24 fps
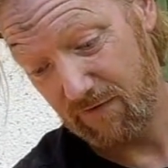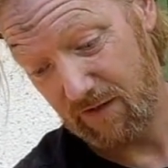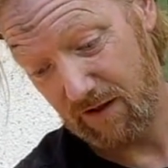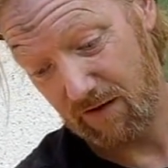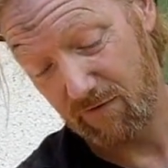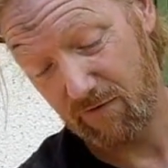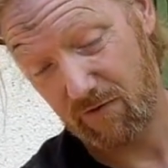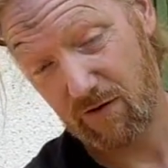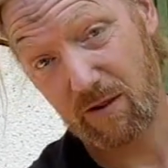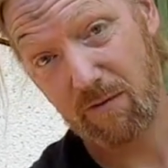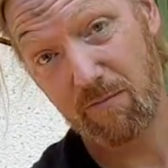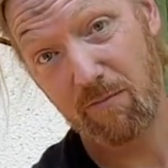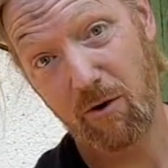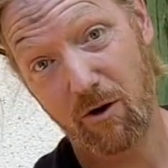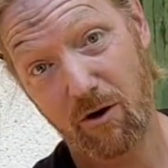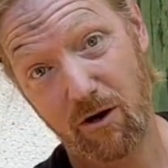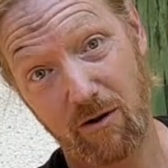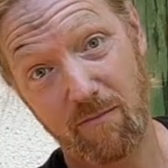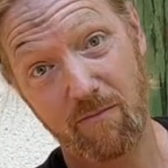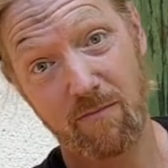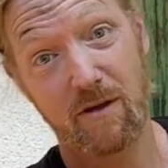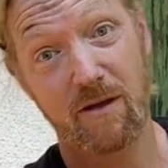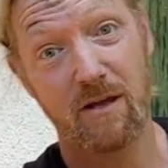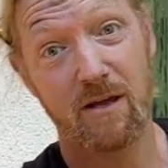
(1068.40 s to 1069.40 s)
it from the
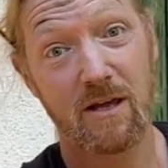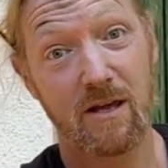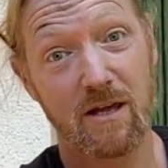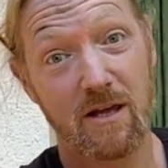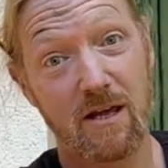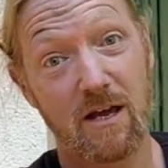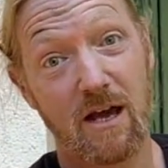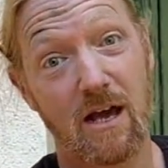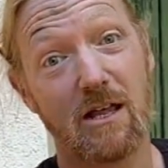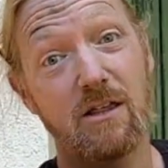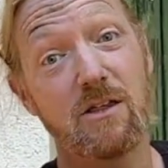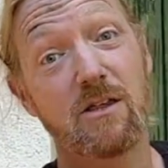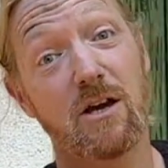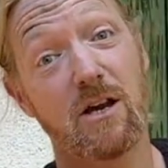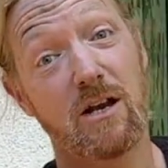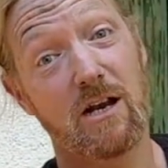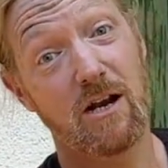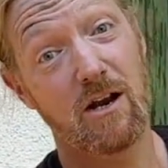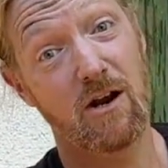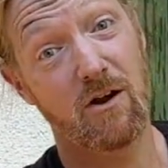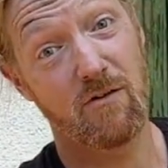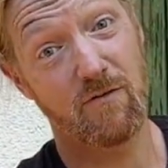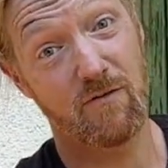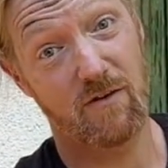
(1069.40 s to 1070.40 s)
bottom and turn it
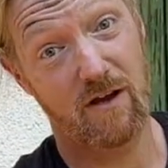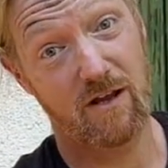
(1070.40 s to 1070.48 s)
over.